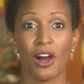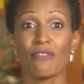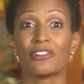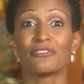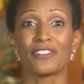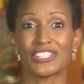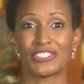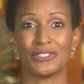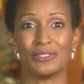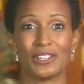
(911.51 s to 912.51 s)
offer
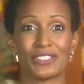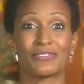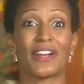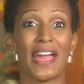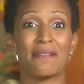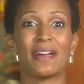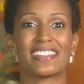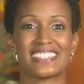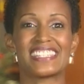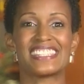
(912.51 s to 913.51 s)
fresh new looks for
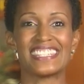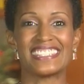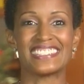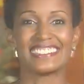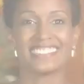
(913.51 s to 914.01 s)
handbags this season.